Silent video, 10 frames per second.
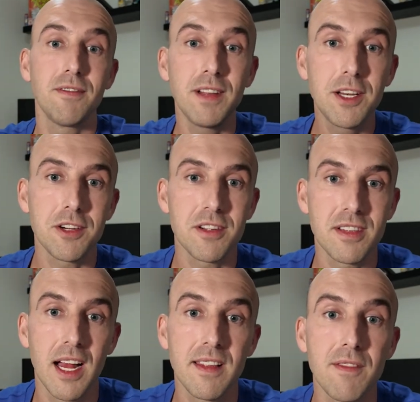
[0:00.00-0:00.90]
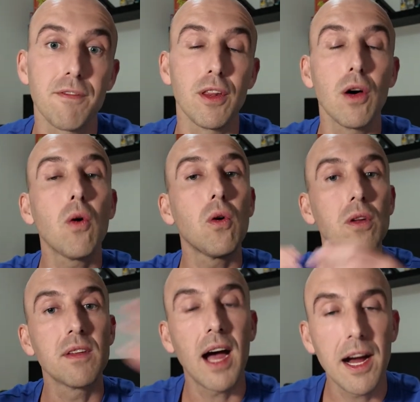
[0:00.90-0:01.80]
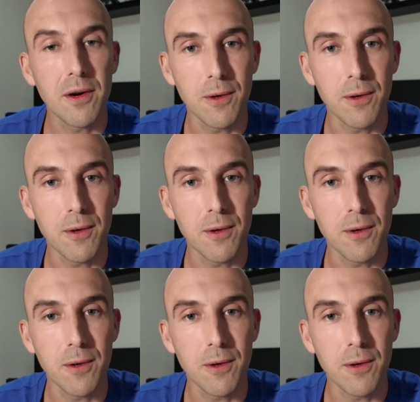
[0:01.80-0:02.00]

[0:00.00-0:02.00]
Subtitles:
feature sets for the whole entire